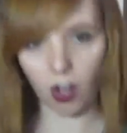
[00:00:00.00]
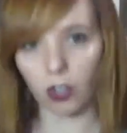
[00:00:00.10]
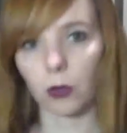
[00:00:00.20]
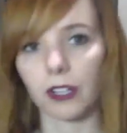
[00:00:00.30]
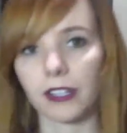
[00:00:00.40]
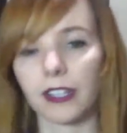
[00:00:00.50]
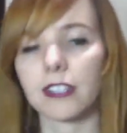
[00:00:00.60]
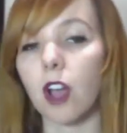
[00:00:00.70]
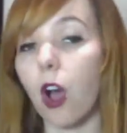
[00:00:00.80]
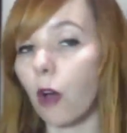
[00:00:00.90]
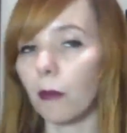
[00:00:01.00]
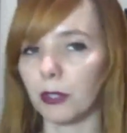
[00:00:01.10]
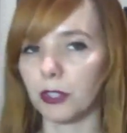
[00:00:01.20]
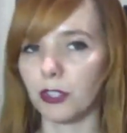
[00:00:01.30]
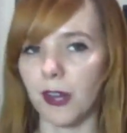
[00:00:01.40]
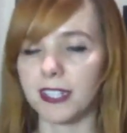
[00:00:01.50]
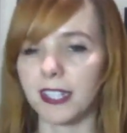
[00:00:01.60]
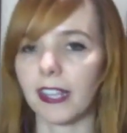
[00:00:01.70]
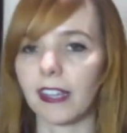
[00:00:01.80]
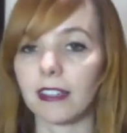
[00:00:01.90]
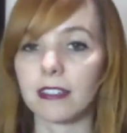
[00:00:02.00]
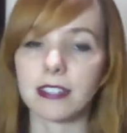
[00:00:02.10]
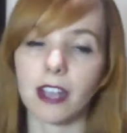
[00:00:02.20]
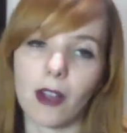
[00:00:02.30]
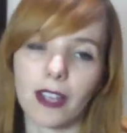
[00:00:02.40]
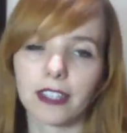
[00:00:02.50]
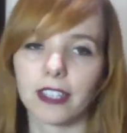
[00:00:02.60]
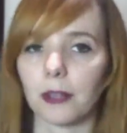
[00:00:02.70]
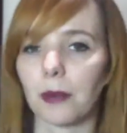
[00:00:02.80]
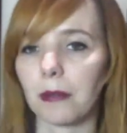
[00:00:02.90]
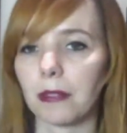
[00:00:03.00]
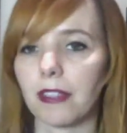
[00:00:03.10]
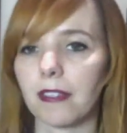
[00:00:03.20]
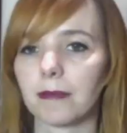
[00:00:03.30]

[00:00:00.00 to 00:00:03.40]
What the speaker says: one. It's almost dress length, so I could get away with it.